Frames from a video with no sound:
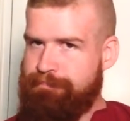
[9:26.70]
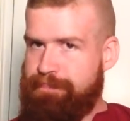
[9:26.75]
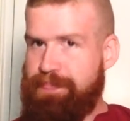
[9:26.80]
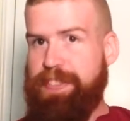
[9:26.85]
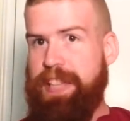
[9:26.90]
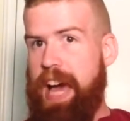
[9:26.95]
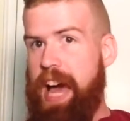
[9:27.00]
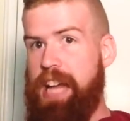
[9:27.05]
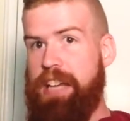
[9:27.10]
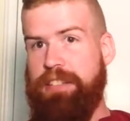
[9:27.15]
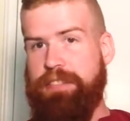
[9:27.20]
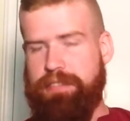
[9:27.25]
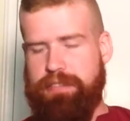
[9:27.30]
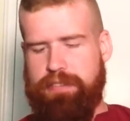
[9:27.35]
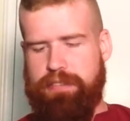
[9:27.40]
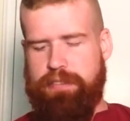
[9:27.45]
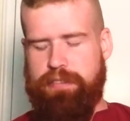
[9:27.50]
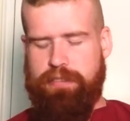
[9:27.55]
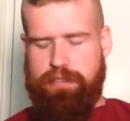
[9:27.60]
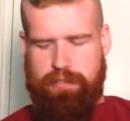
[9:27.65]
that
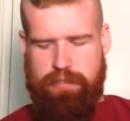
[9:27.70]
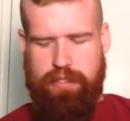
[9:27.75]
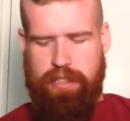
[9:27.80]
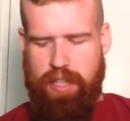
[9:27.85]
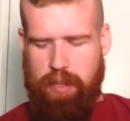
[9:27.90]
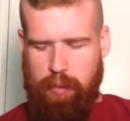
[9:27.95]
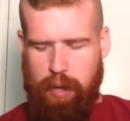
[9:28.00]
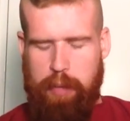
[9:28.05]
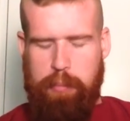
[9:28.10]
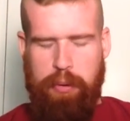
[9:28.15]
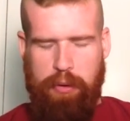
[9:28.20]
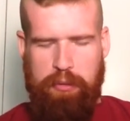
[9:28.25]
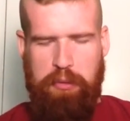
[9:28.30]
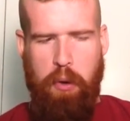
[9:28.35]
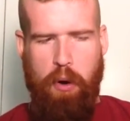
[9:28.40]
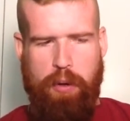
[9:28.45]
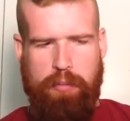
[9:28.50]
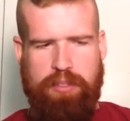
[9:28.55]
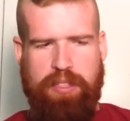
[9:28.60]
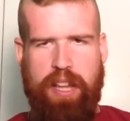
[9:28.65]
it
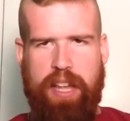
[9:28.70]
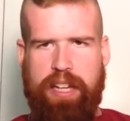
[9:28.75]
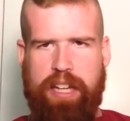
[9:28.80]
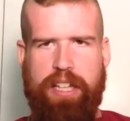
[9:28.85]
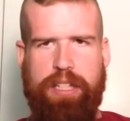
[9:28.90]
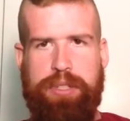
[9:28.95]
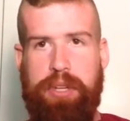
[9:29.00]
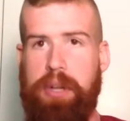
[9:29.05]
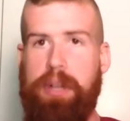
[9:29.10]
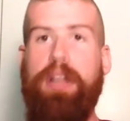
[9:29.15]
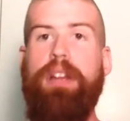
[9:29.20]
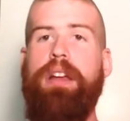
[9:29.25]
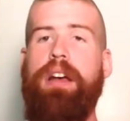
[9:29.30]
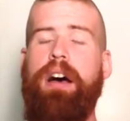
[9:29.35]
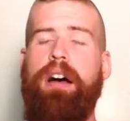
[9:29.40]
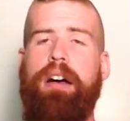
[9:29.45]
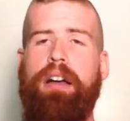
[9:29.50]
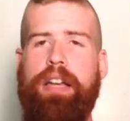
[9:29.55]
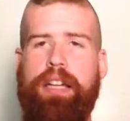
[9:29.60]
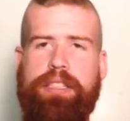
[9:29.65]
performs like it should.
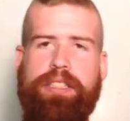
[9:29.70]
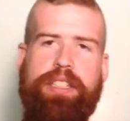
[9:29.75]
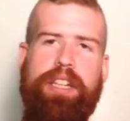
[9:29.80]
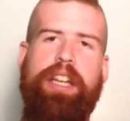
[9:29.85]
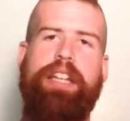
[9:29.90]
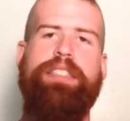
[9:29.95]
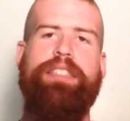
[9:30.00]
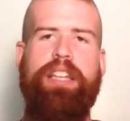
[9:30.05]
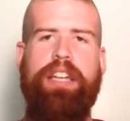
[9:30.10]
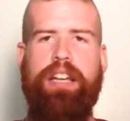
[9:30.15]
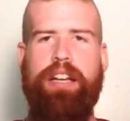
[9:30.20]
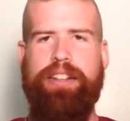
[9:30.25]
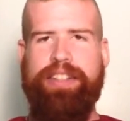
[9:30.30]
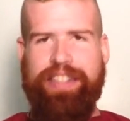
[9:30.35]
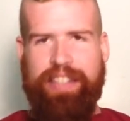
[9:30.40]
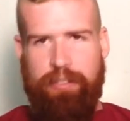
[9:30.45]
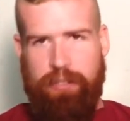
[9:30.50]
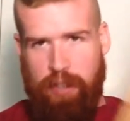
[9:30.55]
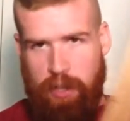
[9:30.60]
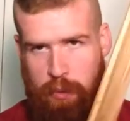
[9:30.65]
It's a
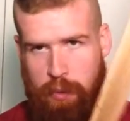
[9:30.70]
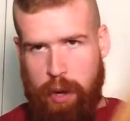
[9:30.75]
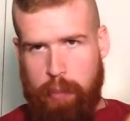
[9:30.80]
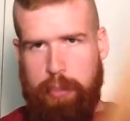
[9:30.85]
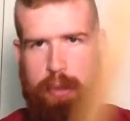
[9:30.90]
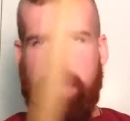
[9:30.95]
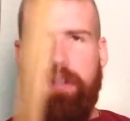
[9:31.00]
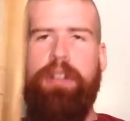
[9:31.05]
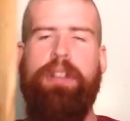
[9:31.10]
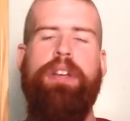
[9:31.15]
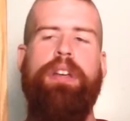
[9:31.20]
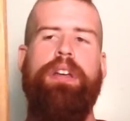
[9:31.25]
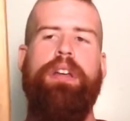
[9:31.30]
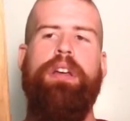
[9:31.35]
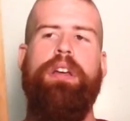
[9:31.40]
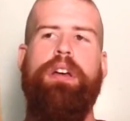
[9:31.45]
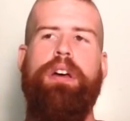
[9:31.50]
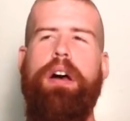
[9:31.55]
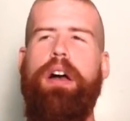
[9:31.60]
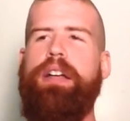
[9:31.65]
cleaving weapon.
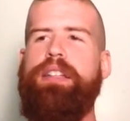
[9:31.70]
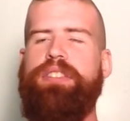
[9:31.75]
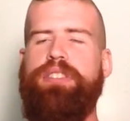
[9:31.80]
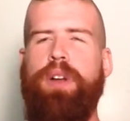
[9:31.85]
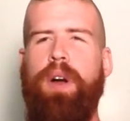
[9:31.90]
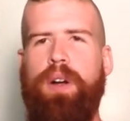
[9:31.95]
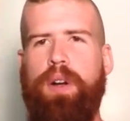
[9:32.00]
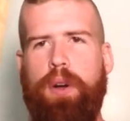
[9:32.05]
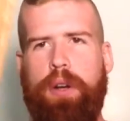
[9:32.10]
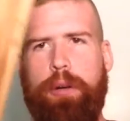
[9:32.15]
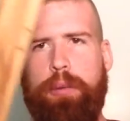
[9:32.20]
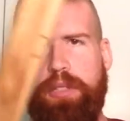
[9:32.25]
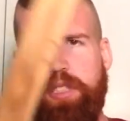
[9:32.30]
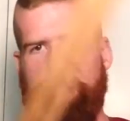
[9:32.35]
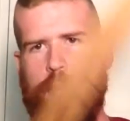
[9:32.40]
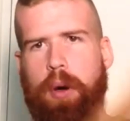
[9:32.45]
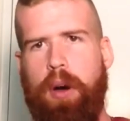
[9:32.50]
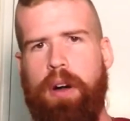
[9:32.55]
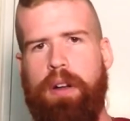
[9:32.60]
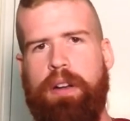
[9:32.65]
It's not going to
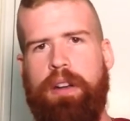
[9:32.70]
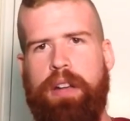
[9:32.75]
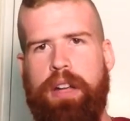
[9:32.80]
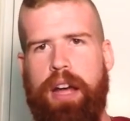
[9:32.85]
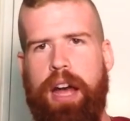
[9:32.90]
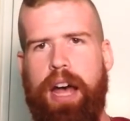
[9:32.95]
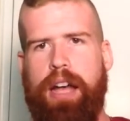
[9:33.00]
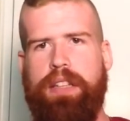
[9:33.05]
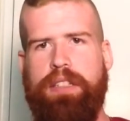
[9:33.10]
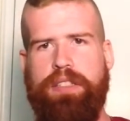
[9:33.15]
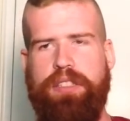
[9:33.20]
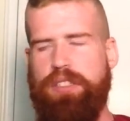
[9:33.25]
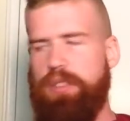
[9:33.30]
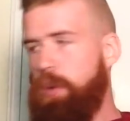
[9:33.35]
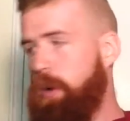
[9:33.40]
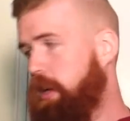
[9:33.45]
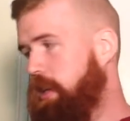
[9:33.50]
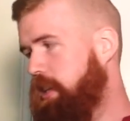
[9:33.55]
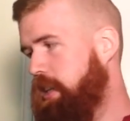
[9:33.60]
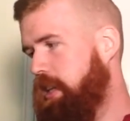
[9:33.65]
respond as
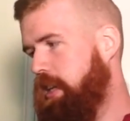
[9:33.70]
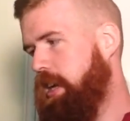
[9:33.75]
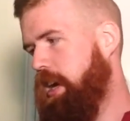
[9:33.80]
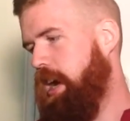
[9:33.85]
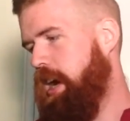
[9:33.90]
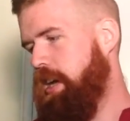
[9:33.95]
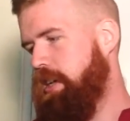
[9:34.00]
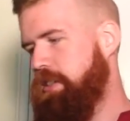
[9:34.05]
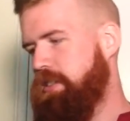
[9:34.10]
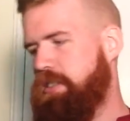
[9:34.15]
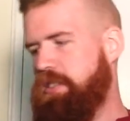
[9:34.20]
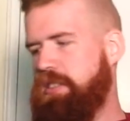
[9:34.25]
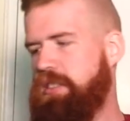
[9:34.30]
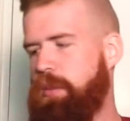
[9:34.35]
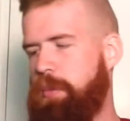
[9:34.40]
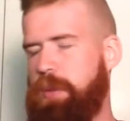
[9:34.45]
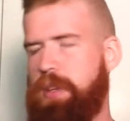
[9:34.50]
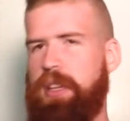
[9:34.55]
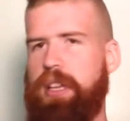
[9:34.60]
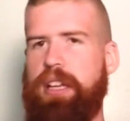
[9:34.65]
quickly as
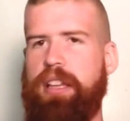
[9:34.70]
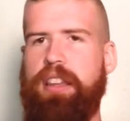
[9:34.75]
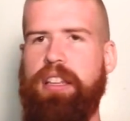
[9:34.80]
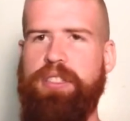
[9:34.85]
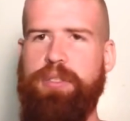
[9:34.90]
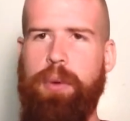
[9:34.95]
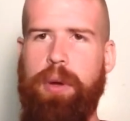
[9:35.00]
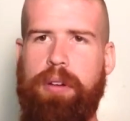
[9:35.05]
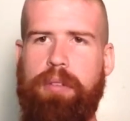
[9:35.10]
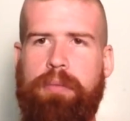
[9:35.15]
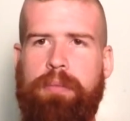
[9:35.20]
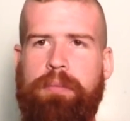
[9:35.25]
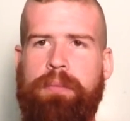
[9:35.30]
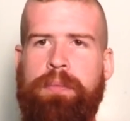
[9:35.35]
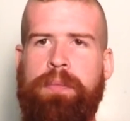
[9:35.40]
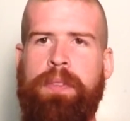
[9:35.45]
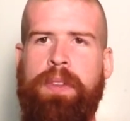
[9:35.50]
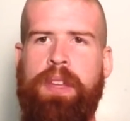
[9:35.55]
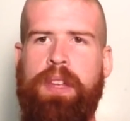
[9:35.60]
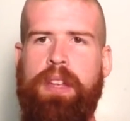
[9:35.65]
something like this one.
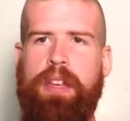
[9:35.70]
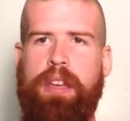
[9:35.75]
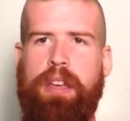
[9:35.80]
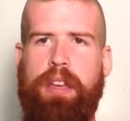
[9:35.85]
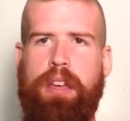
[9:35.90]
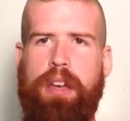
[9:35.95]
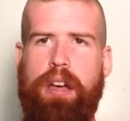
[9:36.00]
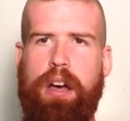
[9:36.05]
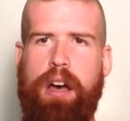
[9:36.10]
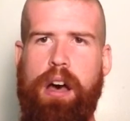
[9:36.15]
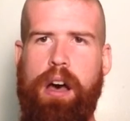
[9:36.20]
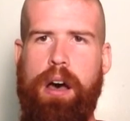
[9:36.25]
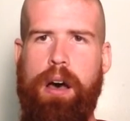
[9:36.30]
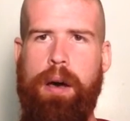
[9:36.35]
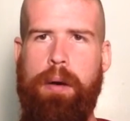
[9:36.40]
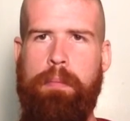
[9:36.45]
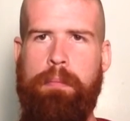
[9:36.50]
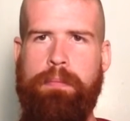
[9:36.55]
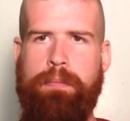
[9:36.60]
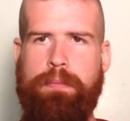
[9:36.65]

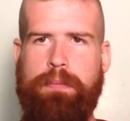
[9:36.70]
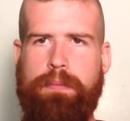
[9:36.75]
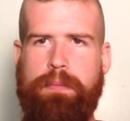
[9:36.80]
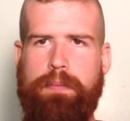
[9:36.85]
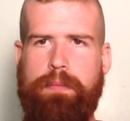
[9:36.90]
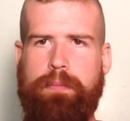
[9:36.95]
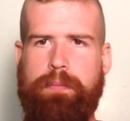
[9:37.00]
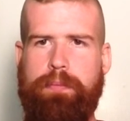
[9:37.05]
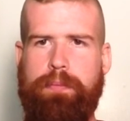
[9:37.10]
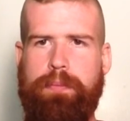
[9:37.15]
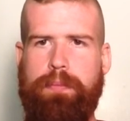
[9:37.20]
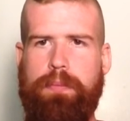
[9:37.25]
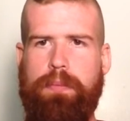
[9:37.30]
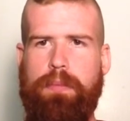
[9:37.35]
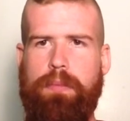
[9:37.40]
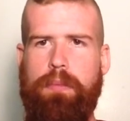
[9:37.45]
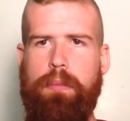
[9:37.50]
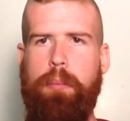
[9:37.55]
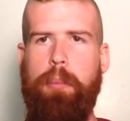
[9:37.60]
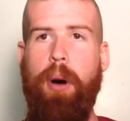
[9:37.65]

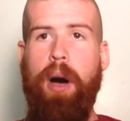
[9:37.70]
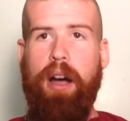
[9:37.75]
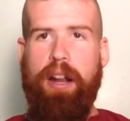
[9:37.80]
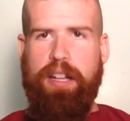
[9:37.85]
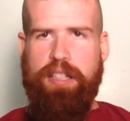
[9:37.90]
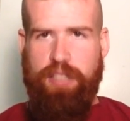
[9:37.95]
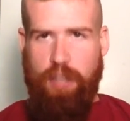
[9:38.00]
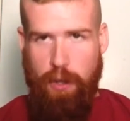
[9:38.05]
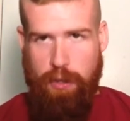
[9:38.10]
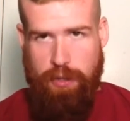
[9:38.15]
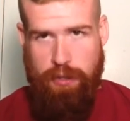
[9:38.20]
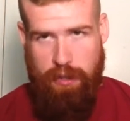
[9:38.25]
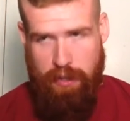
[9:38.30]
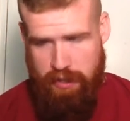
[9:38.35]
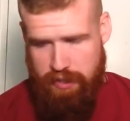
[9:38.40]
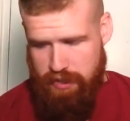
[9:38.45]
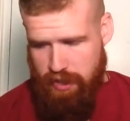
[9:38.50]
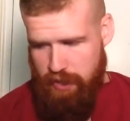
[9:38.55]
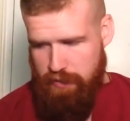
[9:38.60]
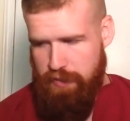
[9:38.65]
But it's also not
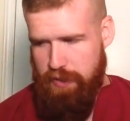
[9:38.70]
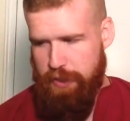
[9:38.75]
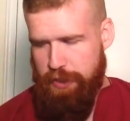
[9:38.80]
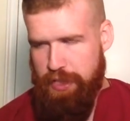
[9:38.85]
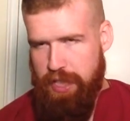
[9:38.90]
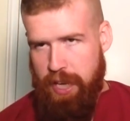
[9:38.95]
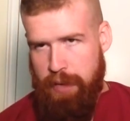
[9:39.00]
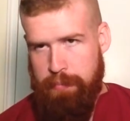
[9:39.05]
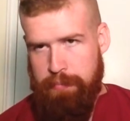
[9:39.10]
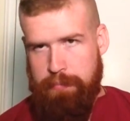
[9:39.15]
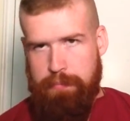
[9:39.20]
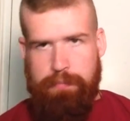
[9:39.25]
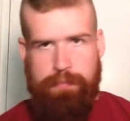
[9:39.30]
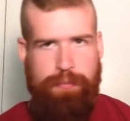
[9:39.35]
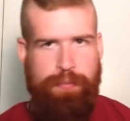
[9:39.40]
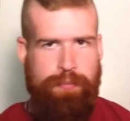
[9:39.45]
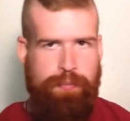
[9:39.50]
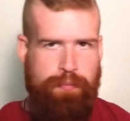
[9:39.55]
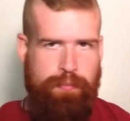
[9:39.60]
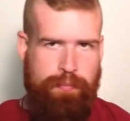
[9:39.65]
designed for the same
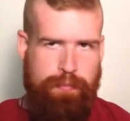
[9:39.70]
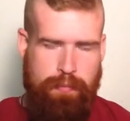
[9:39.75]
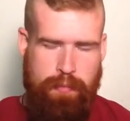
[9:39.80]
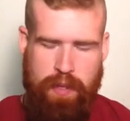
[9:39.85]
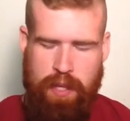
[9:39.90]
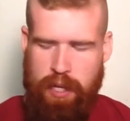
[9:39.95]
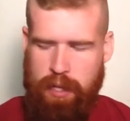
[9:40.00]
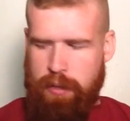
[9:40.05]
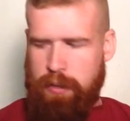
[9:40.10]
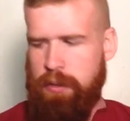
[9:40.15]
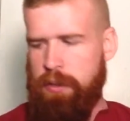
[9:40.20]
thing.